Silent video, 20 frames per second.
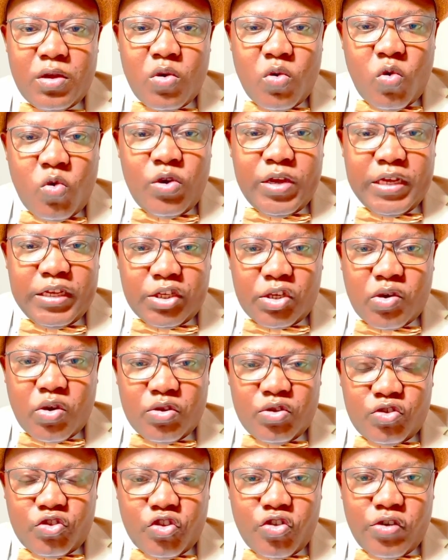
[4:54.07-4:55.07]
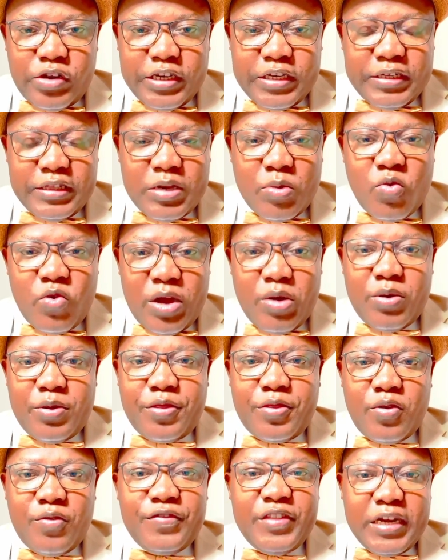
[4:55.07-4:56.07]
Who is controlling the
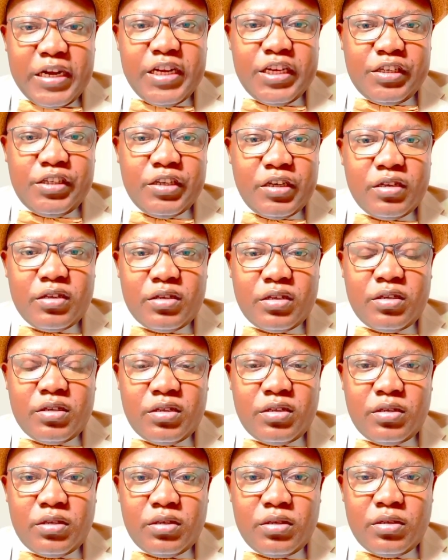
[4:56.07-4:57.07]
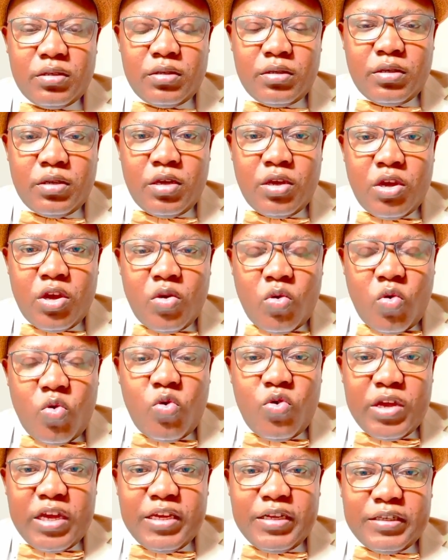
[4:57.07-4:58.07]
wealth of the nations?
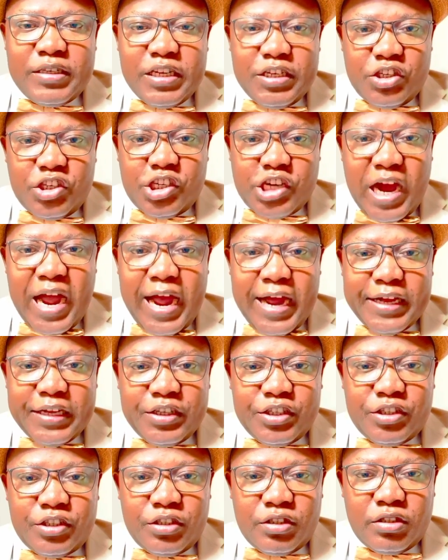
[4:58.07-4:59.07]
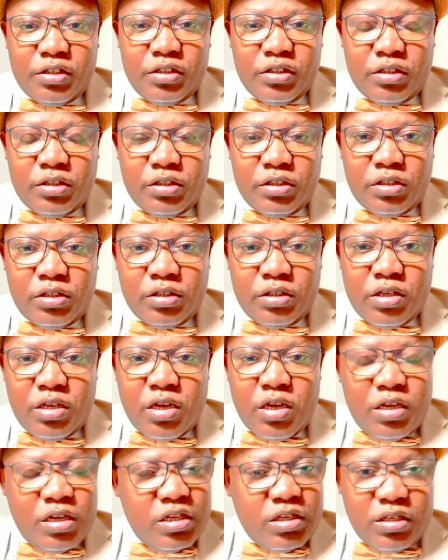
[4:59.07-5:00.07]
Who is in charge?
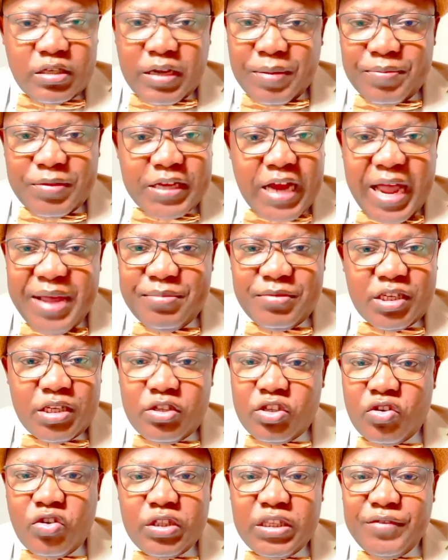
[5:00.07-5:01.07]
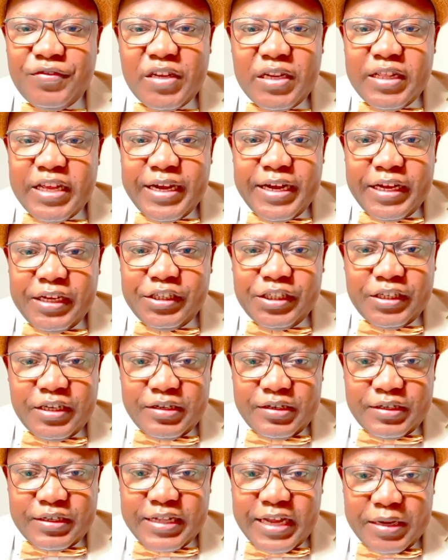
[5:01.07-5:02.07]
Sometimes it's not even the
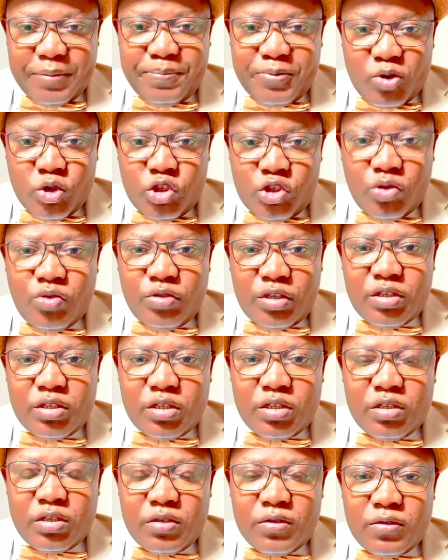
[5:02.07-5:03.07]
nations that produce.